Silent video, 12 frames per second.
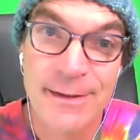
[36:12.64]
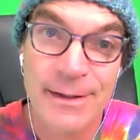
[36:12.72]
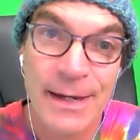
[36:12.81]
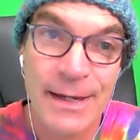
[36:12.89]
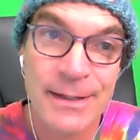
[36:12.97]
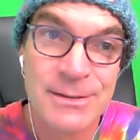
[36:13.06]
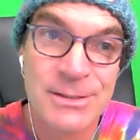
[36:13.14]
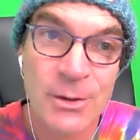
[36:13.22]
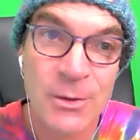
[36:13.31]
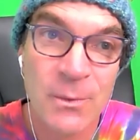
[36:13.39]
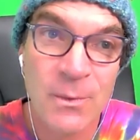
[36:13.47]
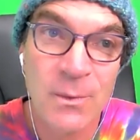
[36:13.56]
And
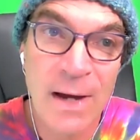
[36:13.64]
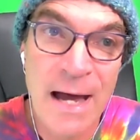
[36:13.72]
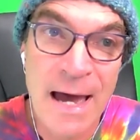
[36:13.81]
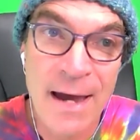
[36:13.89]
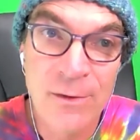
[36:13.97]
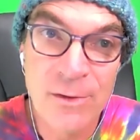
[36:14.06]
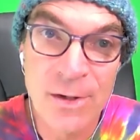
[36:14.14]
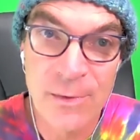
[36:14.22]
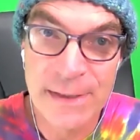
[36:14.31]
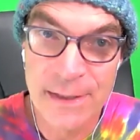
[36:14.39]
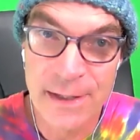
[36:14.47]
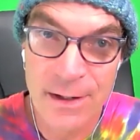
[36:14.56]
so I'll go
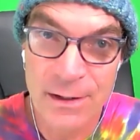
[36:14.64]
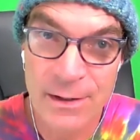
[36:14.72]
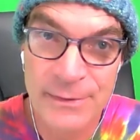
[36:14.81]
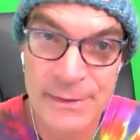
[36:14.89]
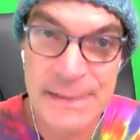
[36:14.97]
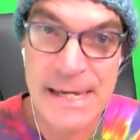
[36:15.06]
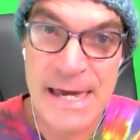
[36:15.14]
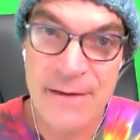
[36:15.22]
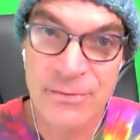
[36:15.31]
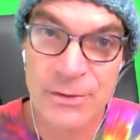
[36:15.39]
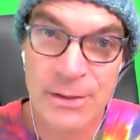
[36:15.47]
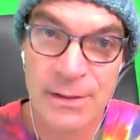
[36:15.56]
in there on the day
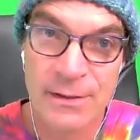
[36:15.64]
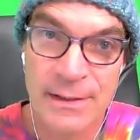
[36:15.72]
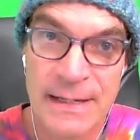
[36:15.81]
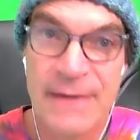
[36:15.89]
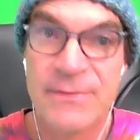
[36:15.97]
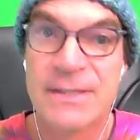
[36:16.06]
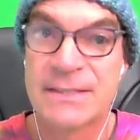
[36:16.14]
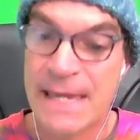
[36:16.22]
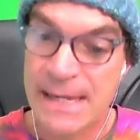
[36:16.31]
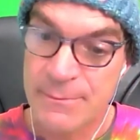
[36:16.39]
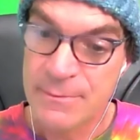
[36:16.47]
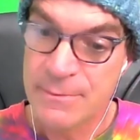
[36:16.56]
after and have the
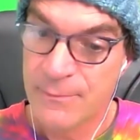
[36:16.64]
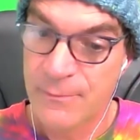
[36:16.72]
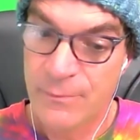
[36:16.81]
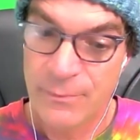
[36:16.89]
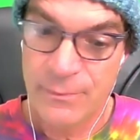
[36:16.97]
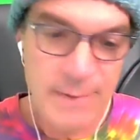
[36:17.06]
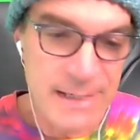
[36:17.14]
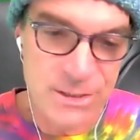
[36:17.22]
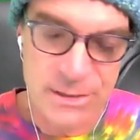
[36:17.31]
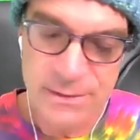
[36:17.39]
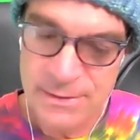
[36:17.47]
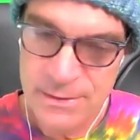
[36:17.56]
same
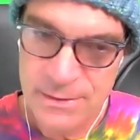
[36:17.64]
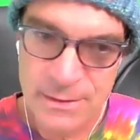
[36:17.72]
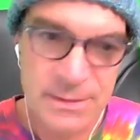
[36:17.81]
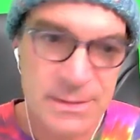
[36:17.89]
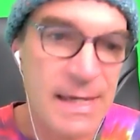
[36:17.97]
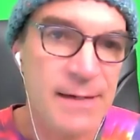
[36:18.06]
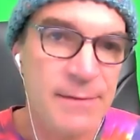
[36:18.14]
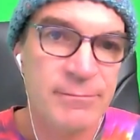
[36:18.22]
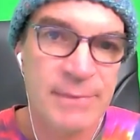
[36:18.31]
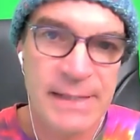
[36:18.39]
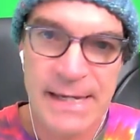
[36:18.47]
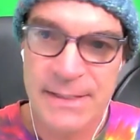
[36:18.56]
patients, the same
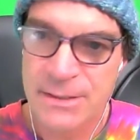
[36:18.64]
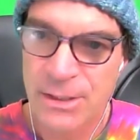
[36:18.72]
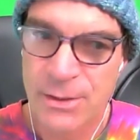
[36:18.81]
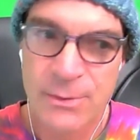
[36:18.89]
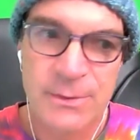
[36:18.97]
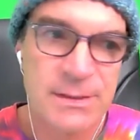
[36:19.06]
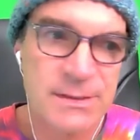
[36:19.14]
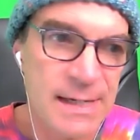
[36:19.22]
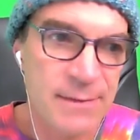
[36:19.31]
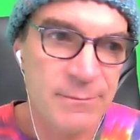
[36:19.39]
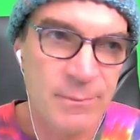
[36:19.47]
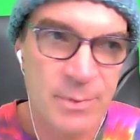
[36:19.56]
caseload, the
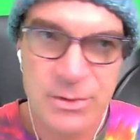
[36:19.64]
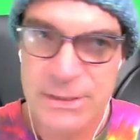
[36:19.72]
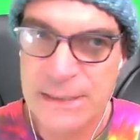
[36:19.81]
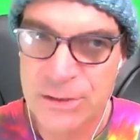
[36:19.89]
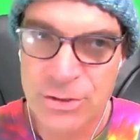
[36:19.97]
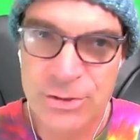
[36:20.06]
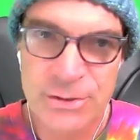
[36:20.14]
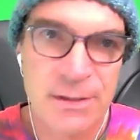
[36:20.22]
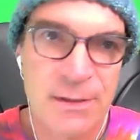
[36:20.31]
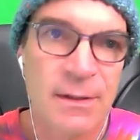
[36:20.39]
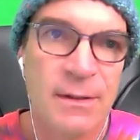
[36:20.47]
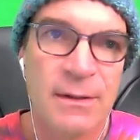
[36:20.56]
same procedures,
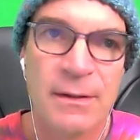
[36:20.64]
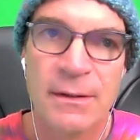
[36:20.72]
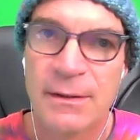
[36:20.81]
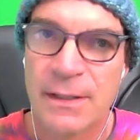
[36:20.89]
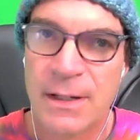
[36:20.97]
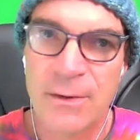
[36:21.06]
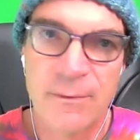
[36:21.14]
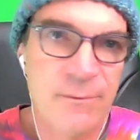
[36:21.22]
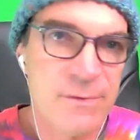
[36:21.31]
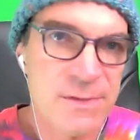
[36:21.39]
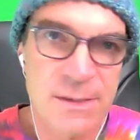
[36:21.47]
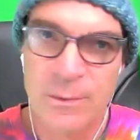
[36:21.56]

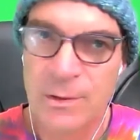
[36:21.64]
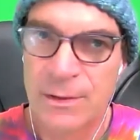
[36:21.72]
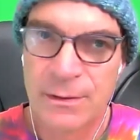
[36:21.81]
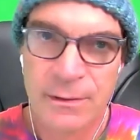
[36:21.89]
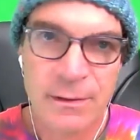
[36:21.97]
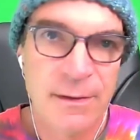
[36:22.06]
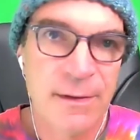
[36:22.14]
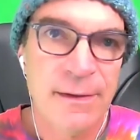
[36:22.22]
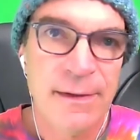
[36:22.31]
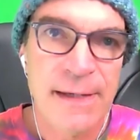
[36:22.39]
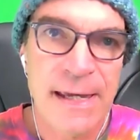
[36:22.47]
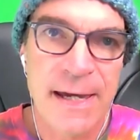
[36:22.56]
similar,
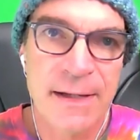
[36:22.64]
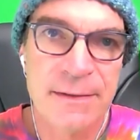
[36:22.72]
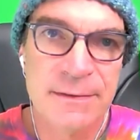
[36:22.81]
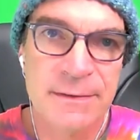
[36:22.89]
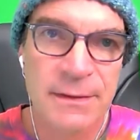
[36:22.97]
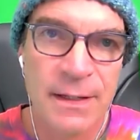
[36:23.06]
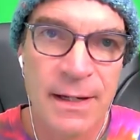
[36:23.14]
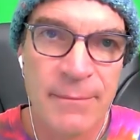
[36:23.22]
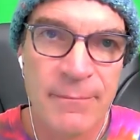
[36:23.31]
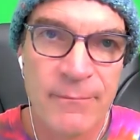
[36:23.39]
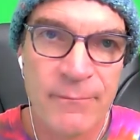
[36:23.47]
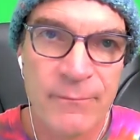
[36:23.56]
and
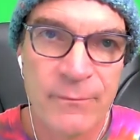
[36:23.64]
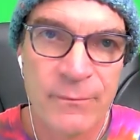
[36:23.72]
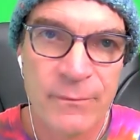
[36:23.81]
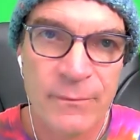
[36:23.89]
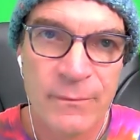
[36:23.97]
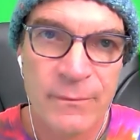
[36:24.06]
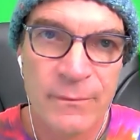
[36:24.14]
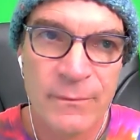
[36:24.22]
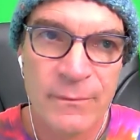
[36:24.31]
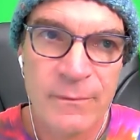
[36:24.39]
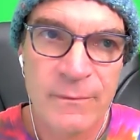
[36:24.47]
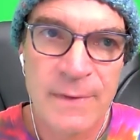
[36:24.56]

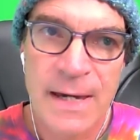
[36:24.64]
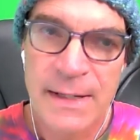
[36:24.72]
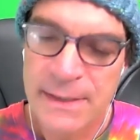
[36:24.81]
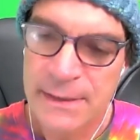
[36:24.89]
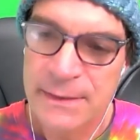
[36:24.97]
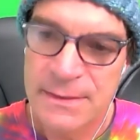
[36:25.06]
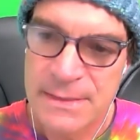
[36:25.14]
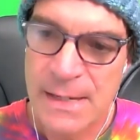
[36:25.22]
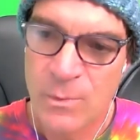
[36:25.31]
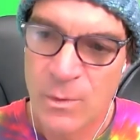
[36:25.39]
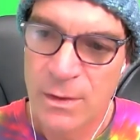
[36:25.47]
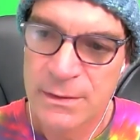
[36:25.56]
kind of get the
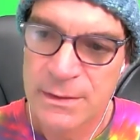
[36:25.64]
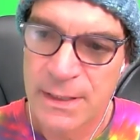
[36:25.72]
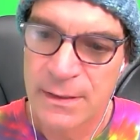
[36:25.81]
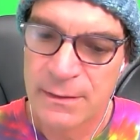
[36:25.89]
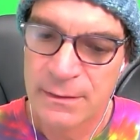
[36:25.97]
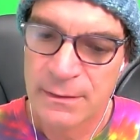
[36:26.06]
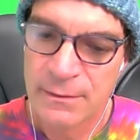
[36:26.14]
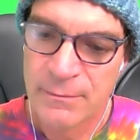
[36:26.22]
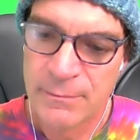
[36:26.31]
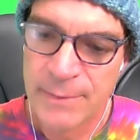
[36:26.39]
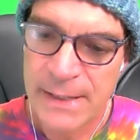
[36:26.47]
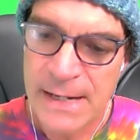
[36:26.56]
same work done.
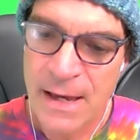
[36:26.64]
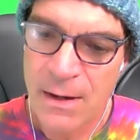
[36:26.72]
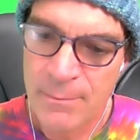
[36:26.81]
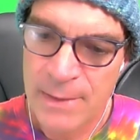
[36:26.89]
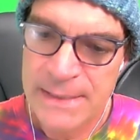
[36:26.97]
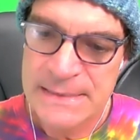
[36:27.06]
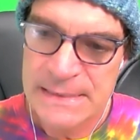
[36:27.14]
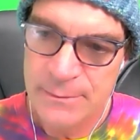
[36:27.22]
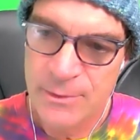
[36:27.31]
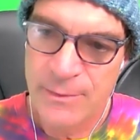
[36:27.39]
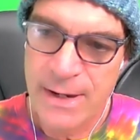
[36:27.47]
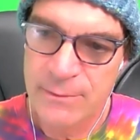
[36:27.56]
But my team
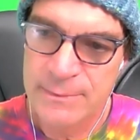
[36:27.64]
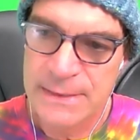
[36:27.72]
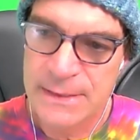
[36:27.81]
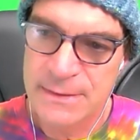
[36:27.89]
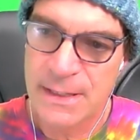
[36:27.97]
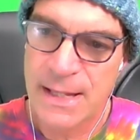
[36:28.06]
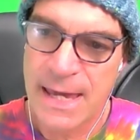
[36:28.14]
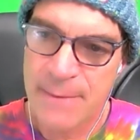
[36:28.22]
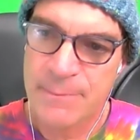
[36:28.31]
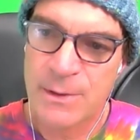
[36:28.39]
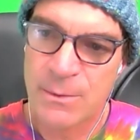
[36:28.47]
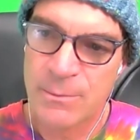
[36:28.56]
around me is in a
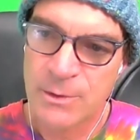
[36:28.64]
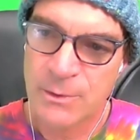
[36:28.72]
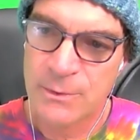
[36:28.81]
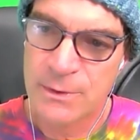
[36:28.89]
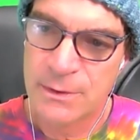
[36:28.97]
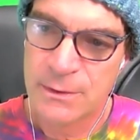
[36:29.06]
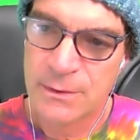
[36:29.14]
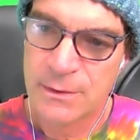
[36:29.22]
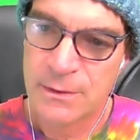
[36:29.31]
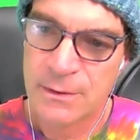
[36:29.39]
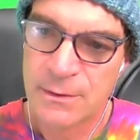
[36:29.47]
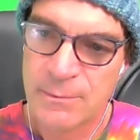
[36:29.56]
happier mood
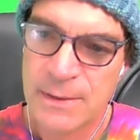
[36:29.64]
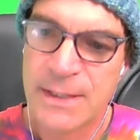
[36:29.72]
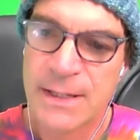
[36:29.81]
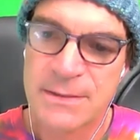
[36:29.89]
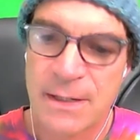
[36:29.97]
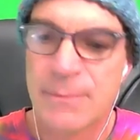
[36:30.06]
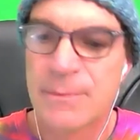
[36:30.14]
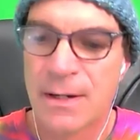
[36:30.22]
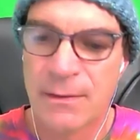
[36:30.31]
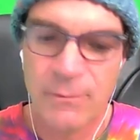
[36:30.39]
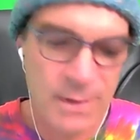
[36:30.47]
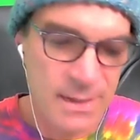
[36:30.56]
because I'm
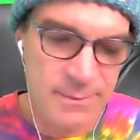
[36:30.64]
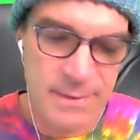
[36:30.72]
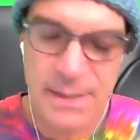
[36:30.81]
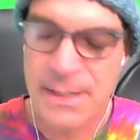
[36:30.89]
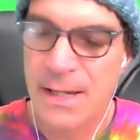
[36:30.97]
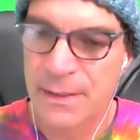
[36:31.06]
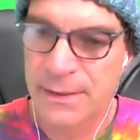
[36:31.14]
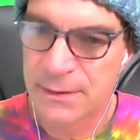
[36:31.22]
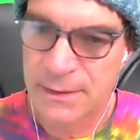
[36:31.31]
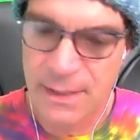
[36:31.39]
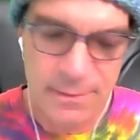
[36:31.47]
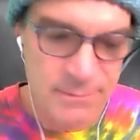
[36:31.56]
not yelling at
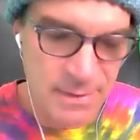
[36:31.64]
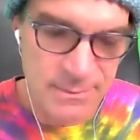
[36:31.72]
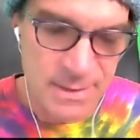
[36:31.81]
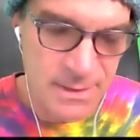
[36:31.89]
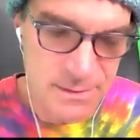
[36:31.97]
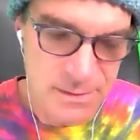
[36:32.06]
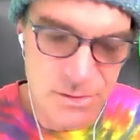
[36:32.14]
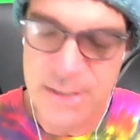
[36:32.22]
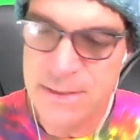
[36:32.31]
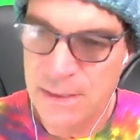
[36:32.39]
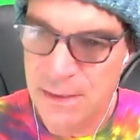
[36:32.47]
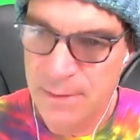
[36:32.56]
them. I'm not
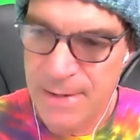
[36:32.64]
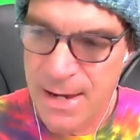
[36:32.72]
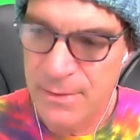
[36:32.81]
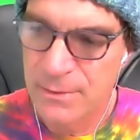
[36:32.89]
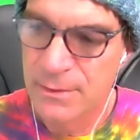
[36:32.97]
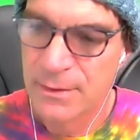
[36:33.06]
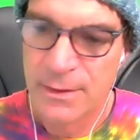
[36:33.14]
stressing them out.